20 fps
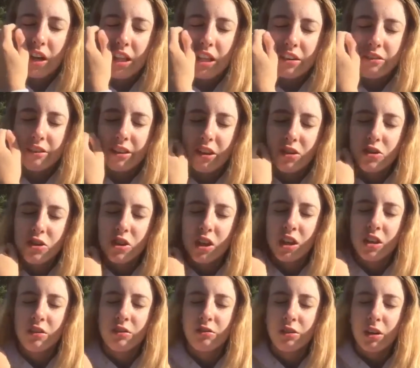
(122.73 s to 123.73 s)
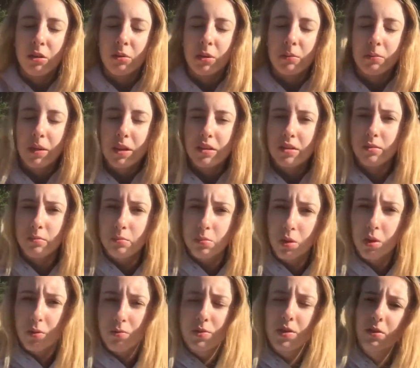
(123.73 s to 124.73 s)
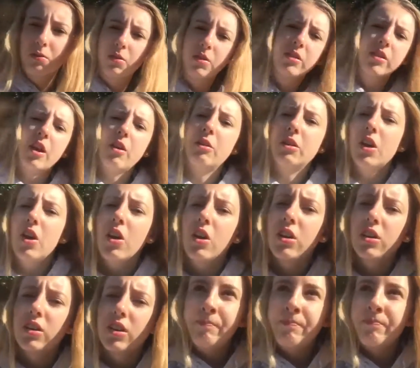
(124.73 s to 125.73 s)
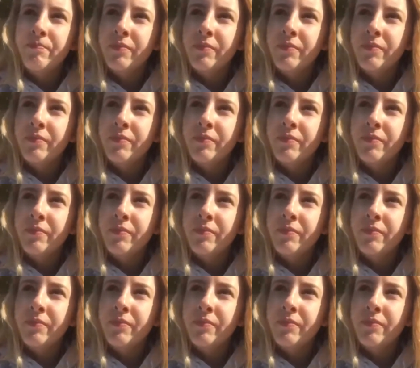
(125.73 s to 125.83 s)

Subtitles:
anything, I was just kind of filming bits and bobs that was going on.